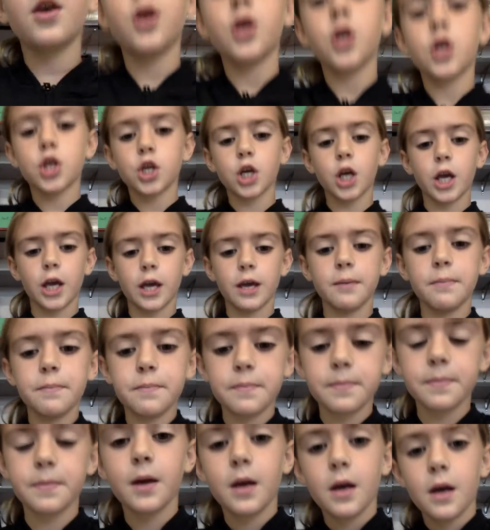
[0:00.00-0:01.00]
shape,
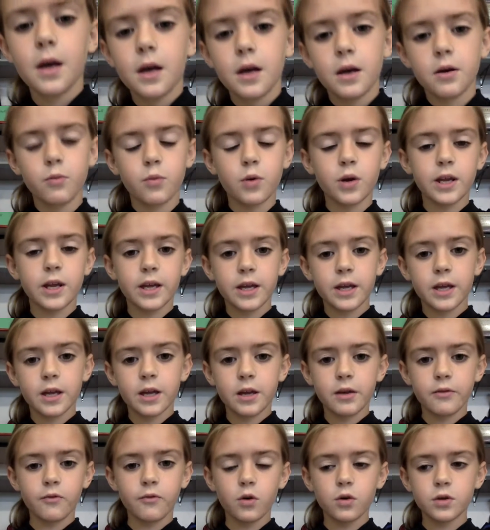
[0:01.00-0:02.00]
when it
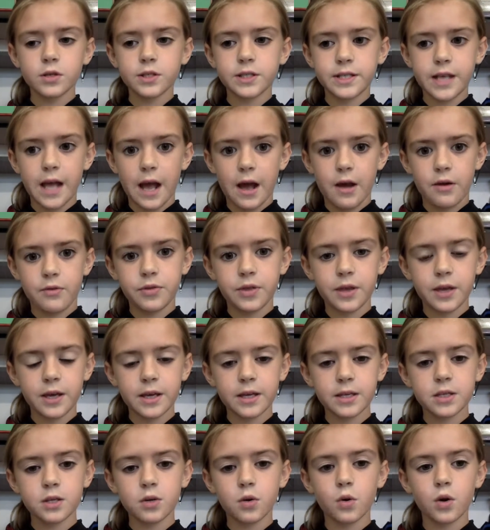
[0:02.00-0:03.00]
rolls down
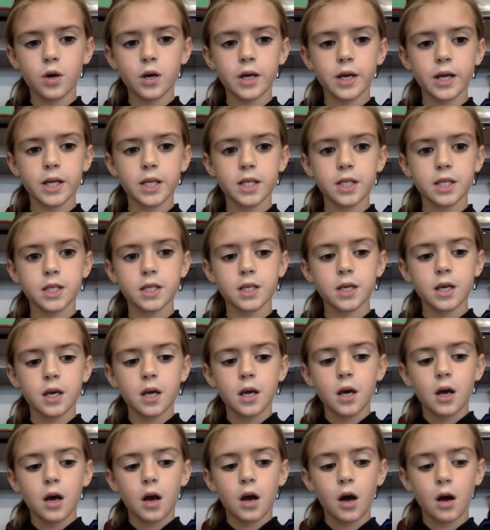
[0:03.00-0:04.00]
things or gets
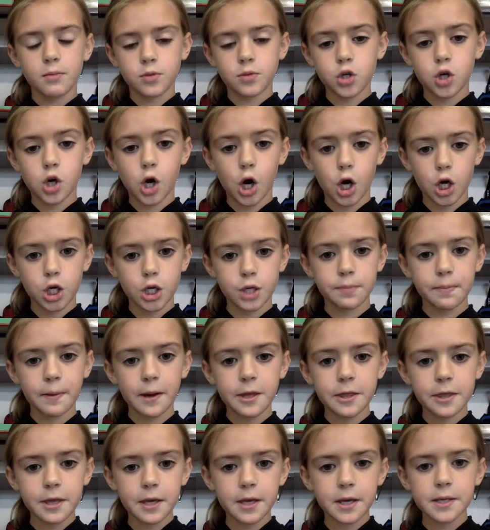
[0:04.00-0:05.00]
crushed
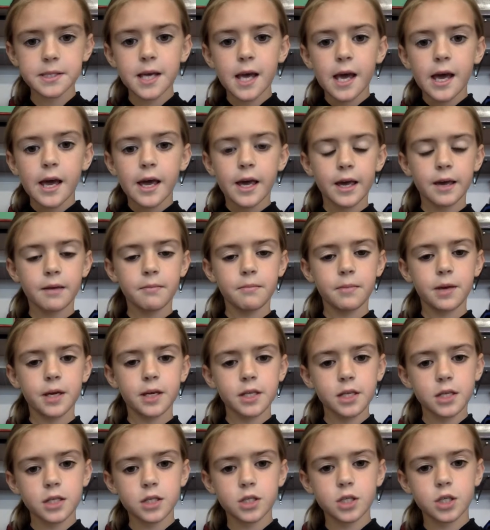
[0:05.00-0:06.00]
by things, it
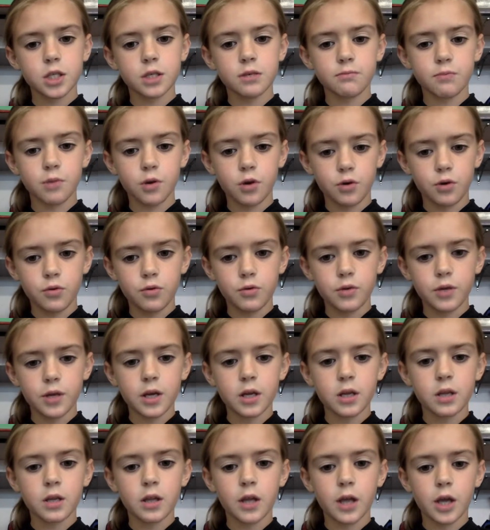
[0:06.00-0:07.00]
makes it smooth
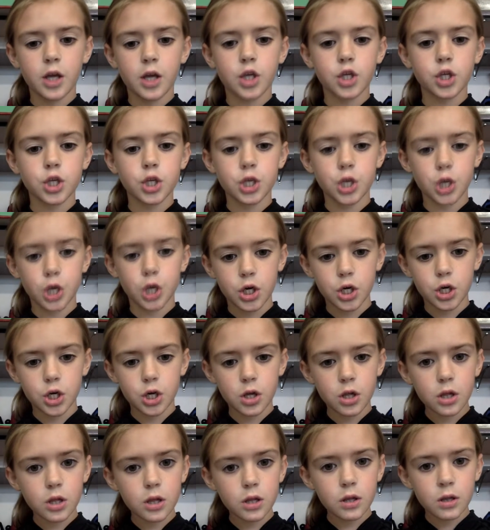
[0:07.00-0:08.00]
and like
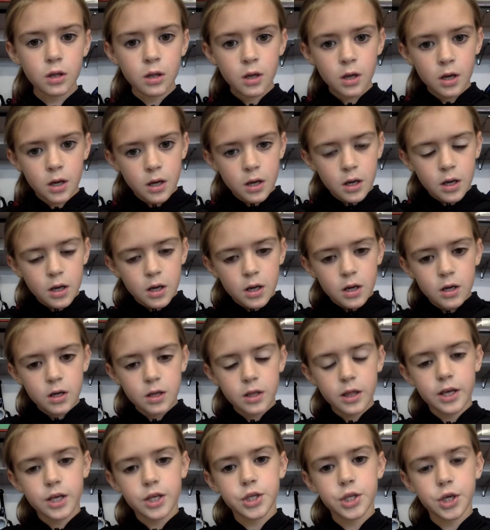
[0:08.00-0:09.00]
circular
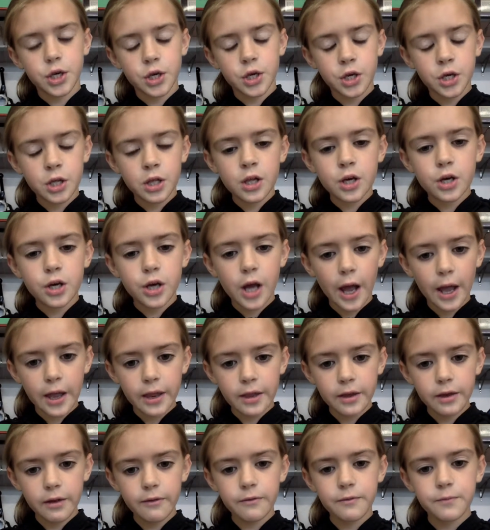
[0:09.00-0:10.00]

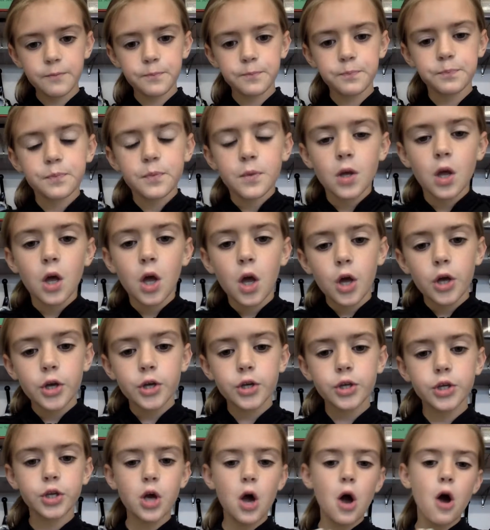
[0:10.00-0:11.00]
kind of.
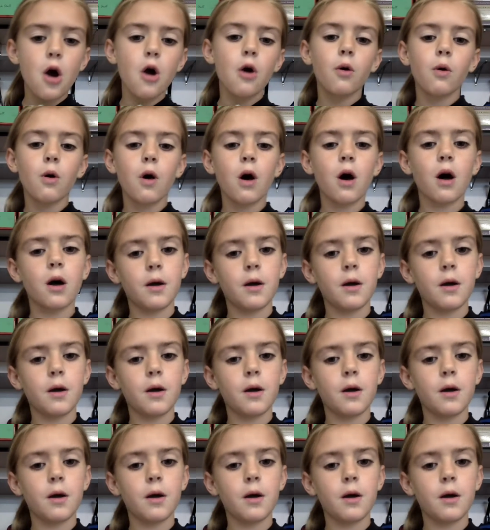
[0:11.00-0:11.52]
So